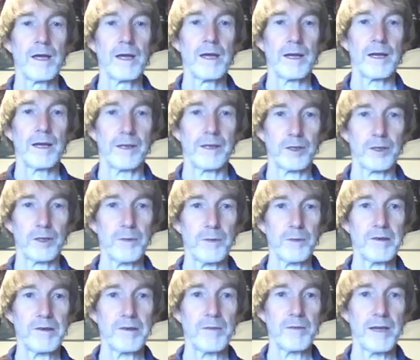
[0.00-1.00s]
Now you've got to bear
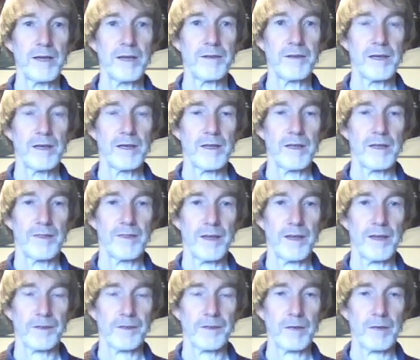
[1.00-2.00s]
in mind that's
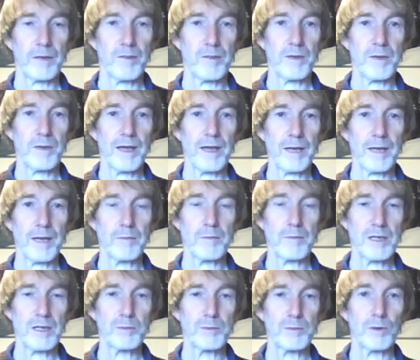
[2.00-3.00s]
going to be a
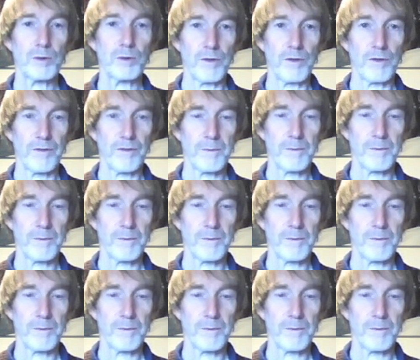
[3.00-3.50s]
midpoint,